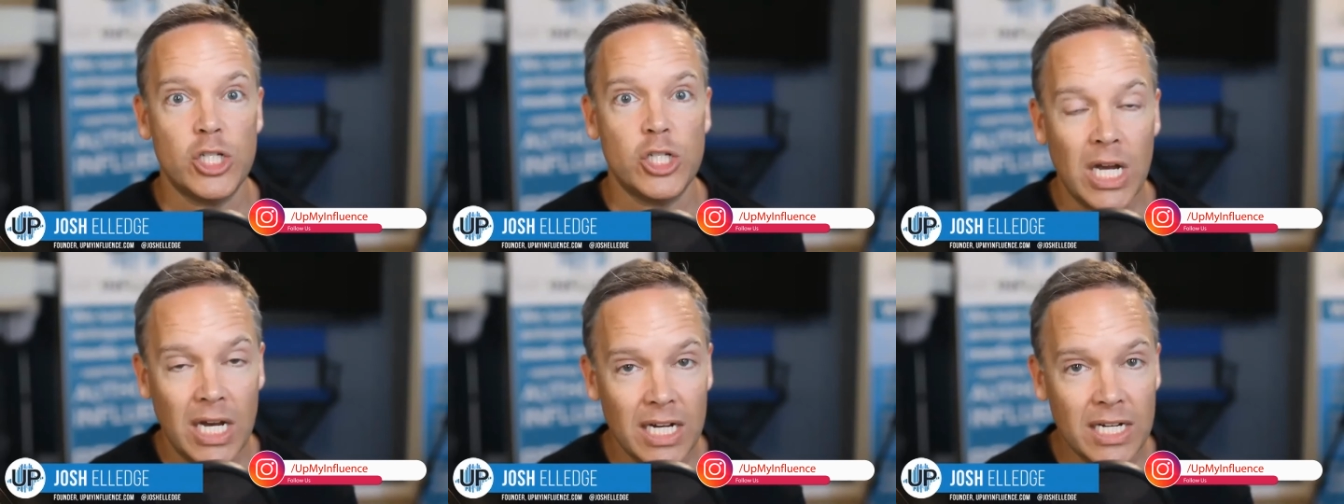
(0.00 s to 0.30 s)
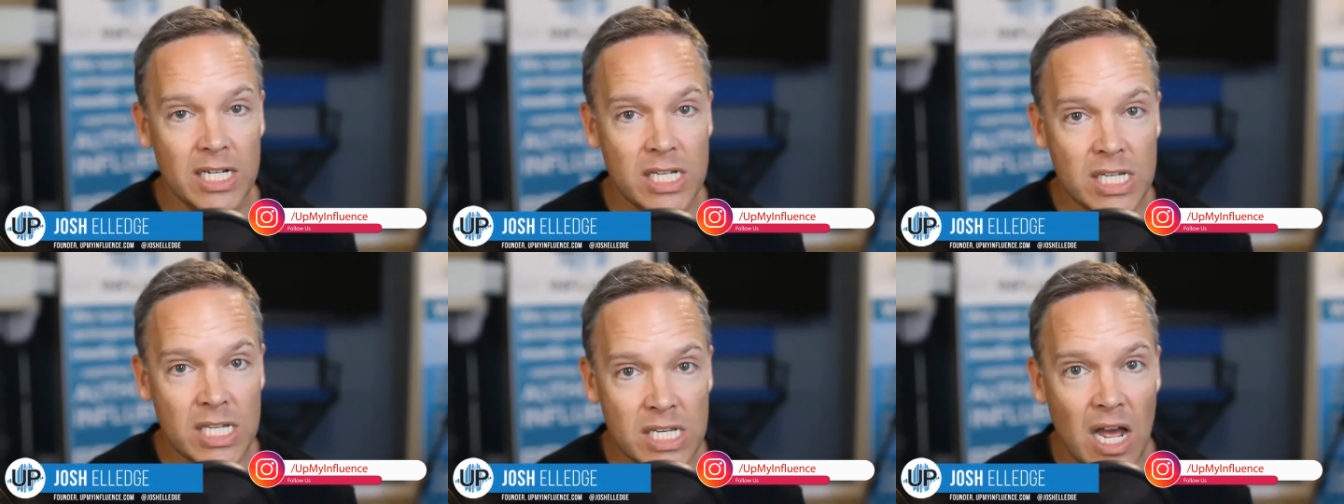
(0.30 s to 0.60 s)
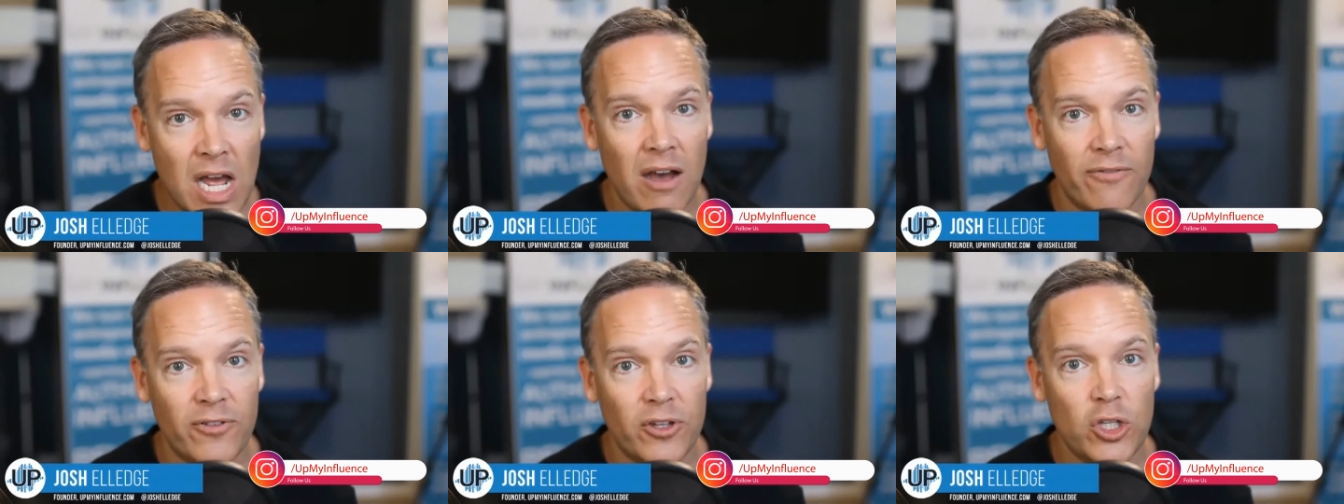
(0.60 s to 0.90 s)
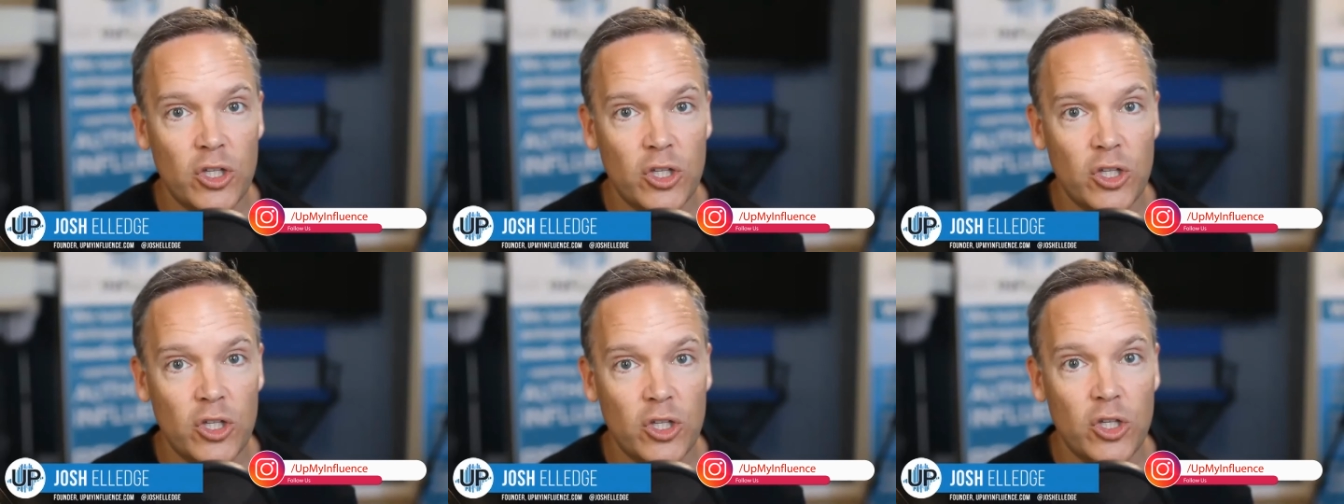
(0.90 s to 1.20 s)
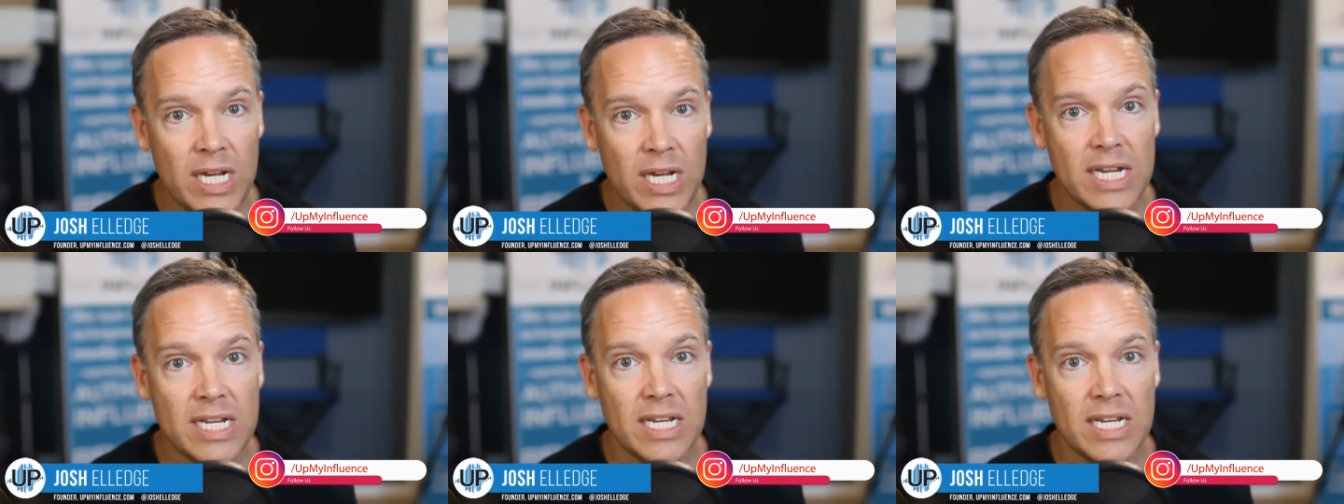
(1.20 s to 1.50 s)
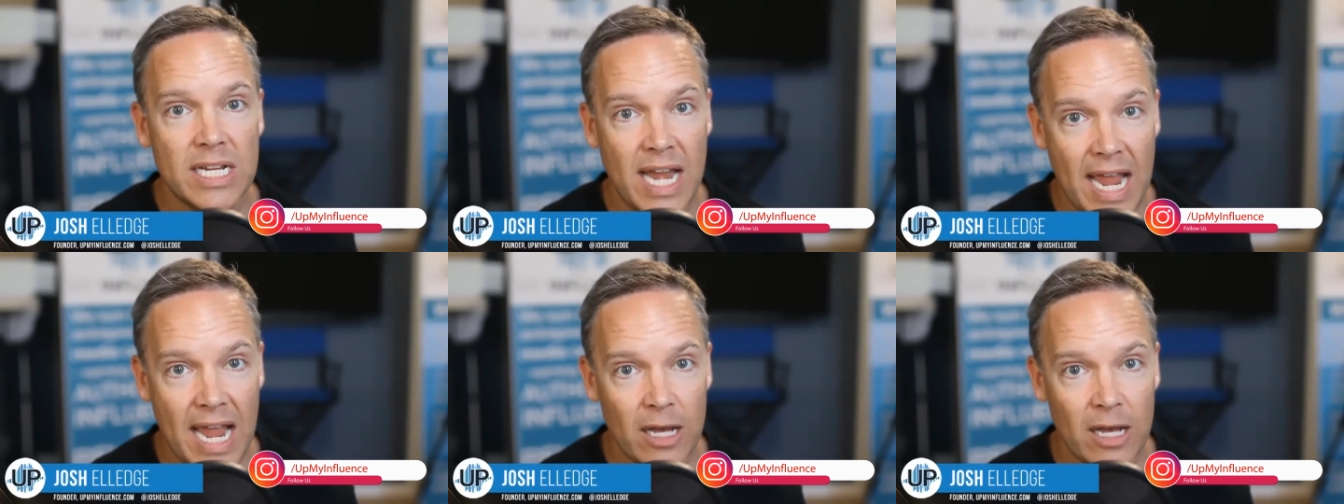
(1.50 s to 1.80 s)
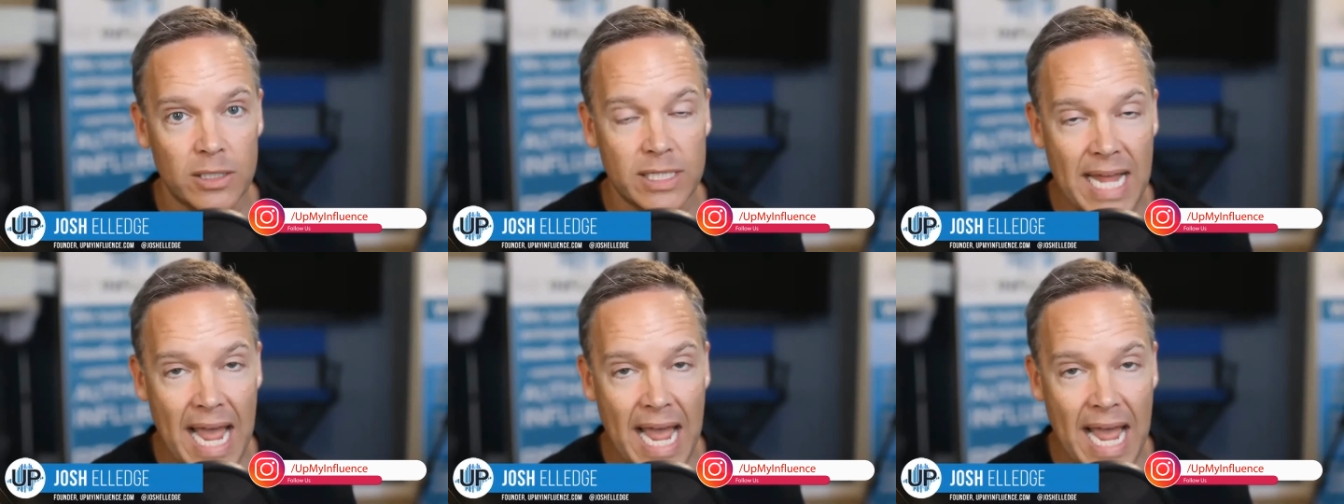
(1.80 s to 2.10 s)
ton of stuff you need to
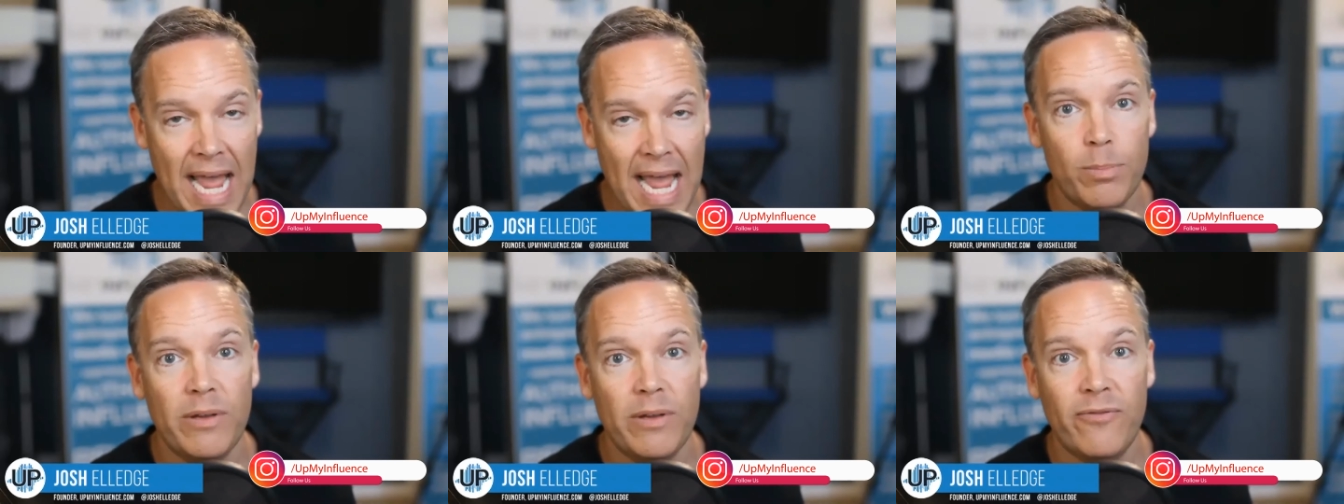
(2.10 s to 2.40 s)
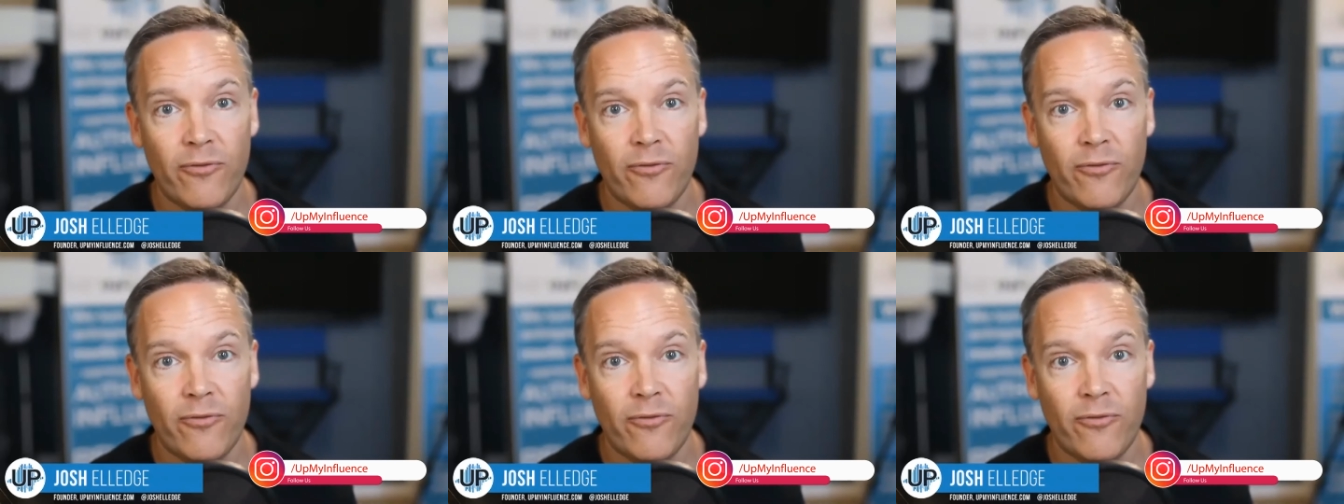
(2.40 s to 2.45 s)
nail down